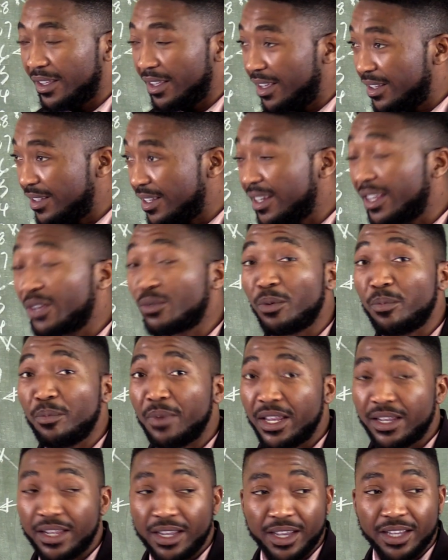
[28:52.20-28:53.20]
It's an
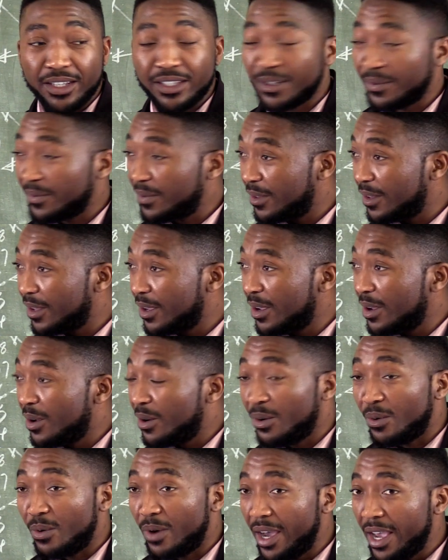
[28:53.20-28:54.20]
equipment,
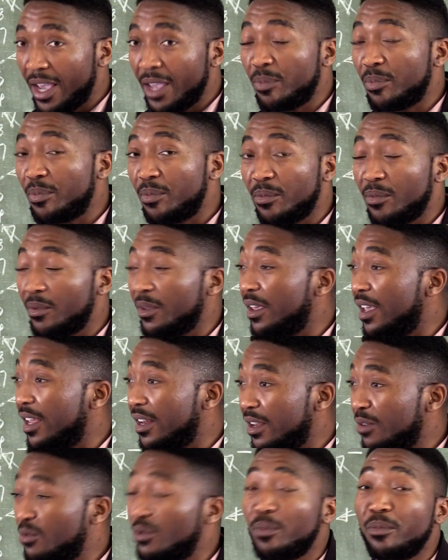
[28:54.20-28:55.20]
Why an
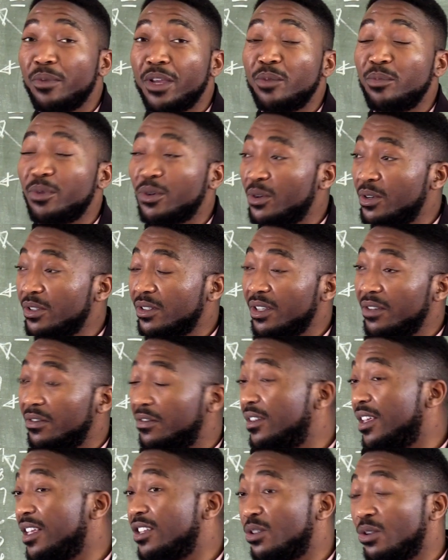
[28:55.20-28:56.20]
equipment? Because if
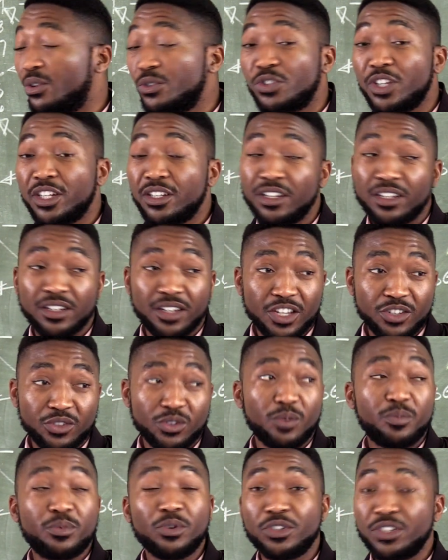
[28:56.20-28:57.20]
there is load shedding, there is
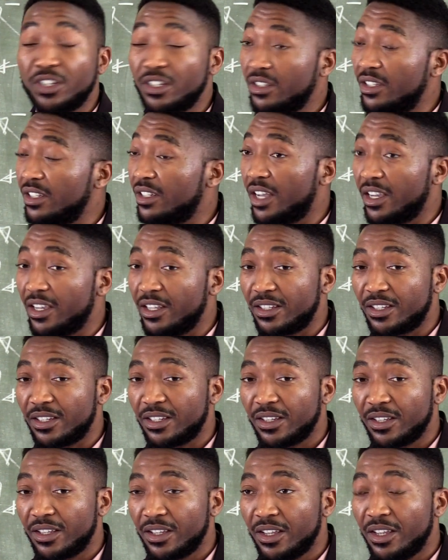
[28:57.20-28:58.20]
no projecting,
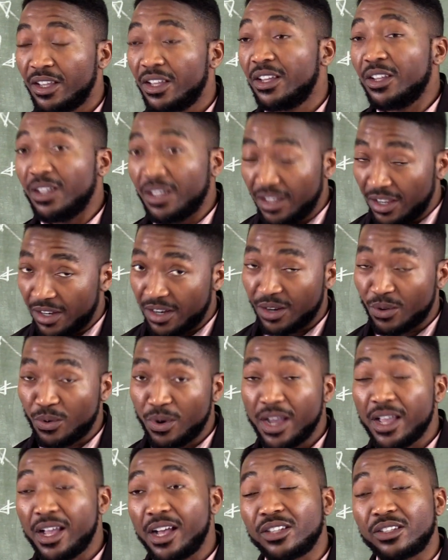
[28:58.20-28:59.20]
It
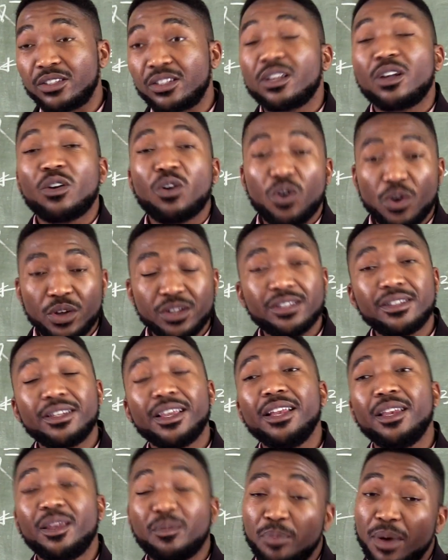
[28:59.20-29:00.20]
requires
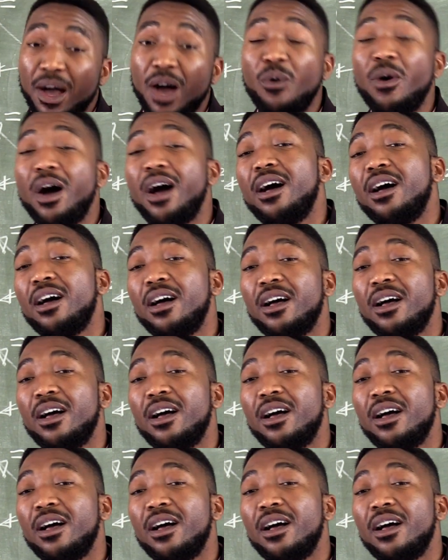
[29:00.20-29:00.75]
constant power